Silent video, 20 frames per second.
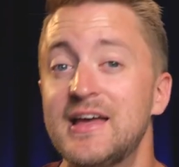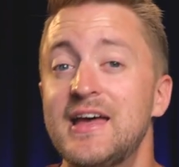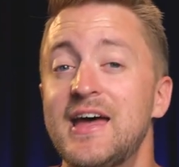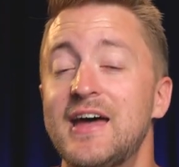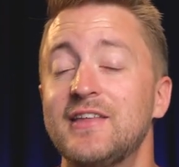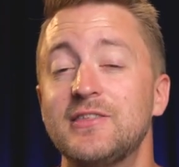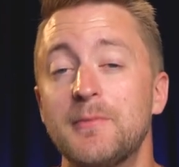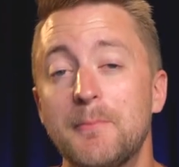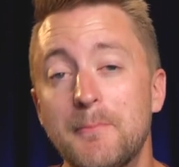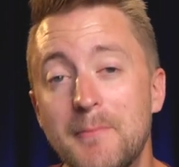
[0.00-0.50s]

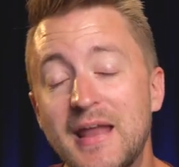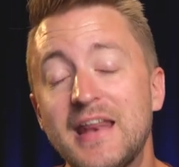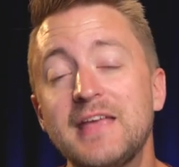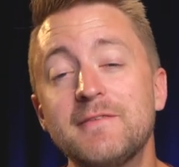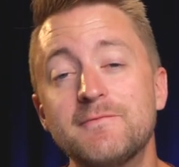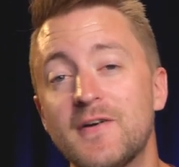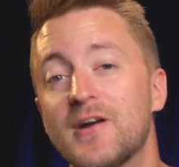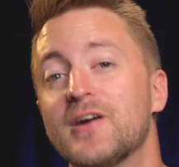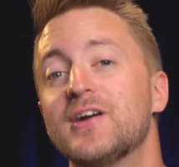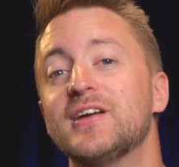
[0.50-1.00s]
at the many
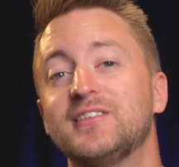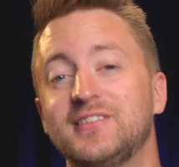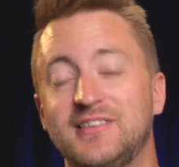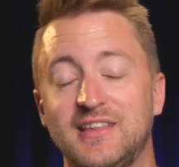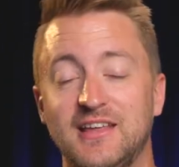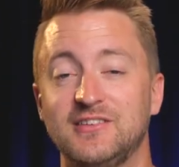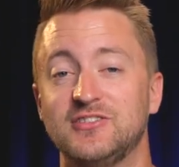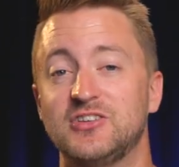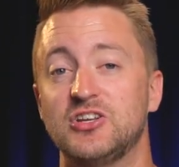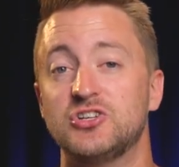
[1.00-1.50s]
various
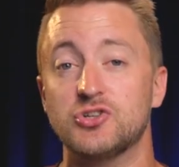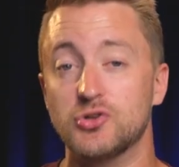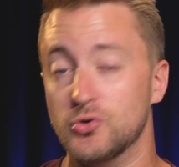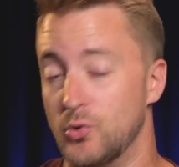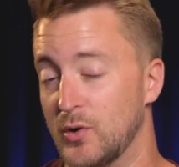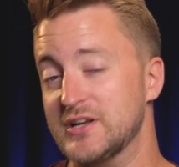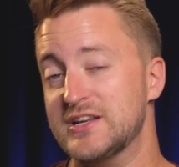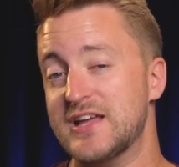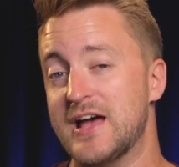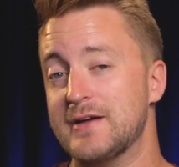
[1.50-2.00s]
things that you're
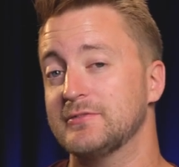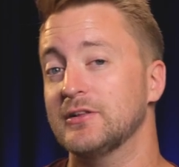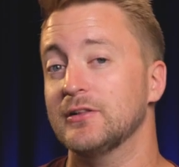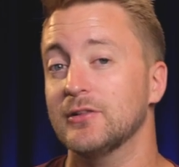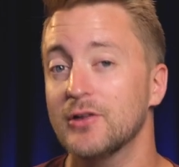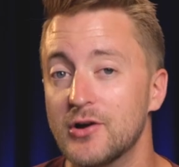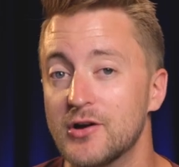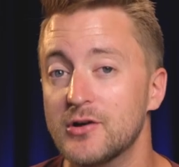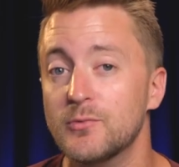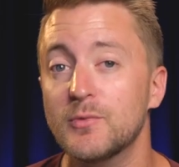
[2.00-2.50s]
going to have to
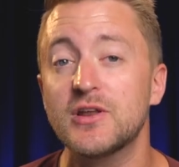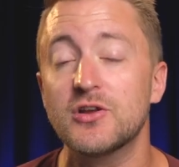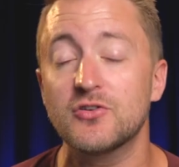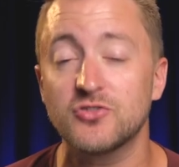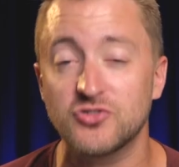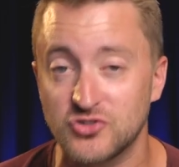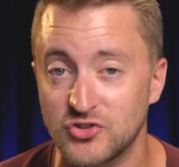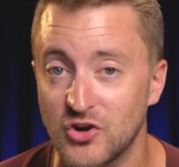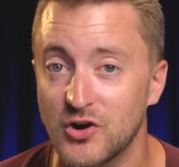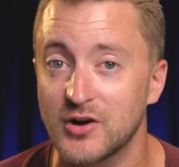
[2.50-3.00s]
learn when you're
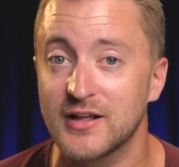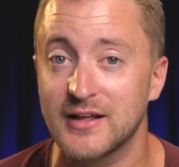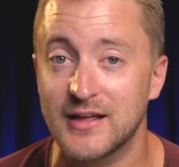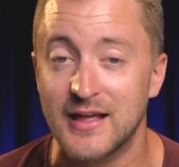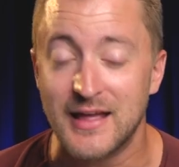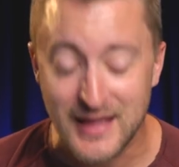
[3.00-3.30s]
starting